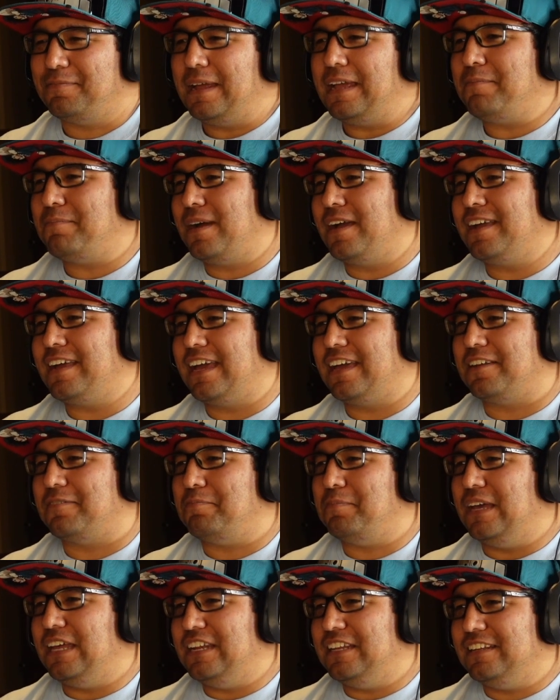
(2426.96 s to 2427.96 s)
mine had a
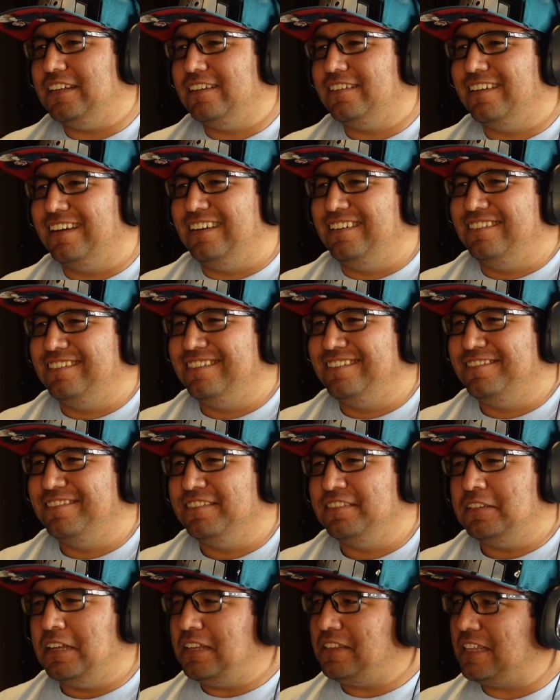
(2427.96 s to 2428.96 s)
bed in it.
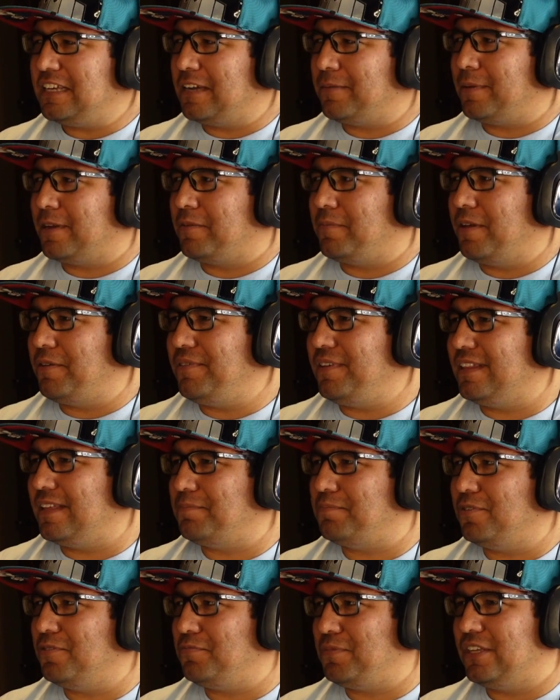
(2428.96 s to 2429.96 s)
I think about it. Maybe they
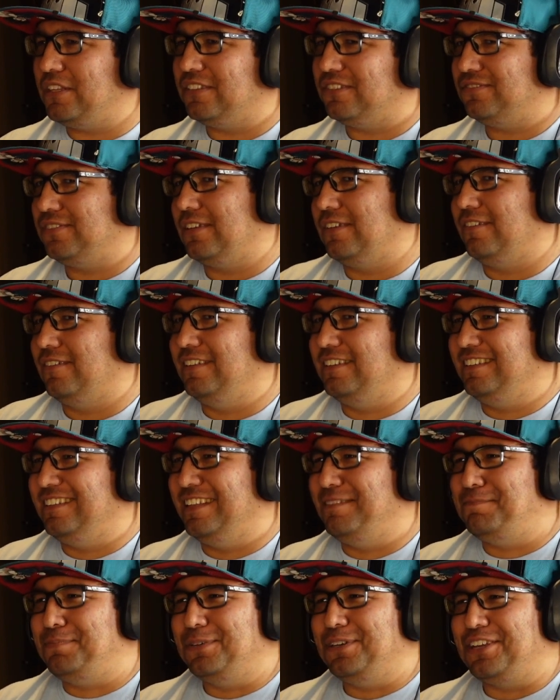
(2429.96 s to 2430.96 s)
put me in the cell and
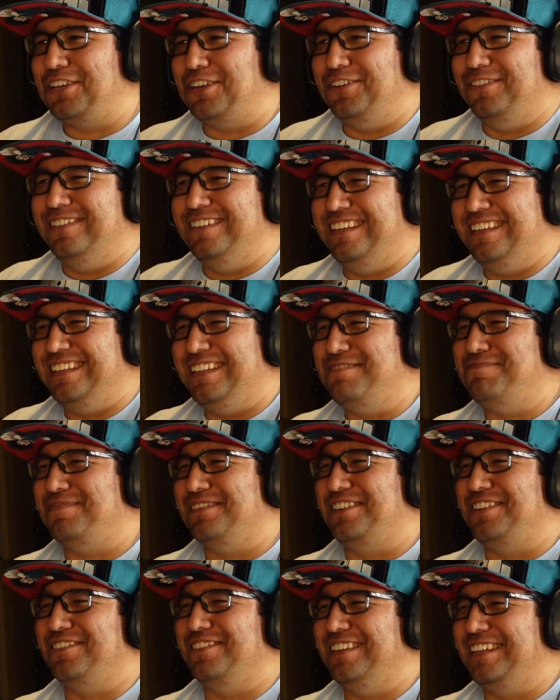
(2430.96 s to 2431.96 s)
they
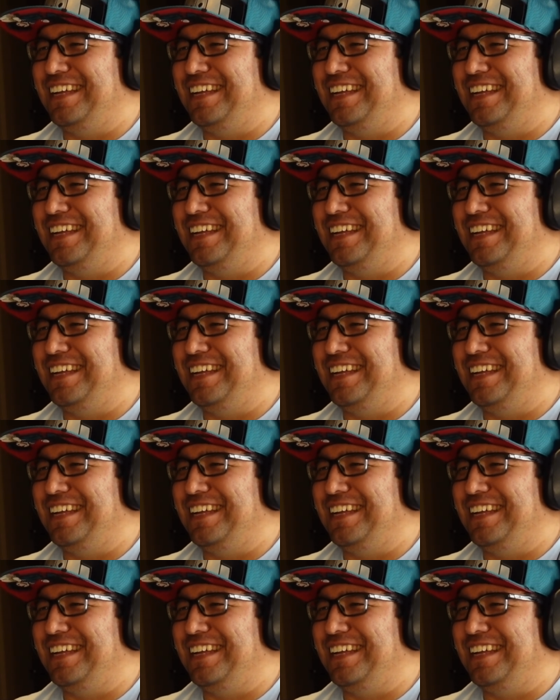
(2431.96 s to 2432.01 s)
put you in the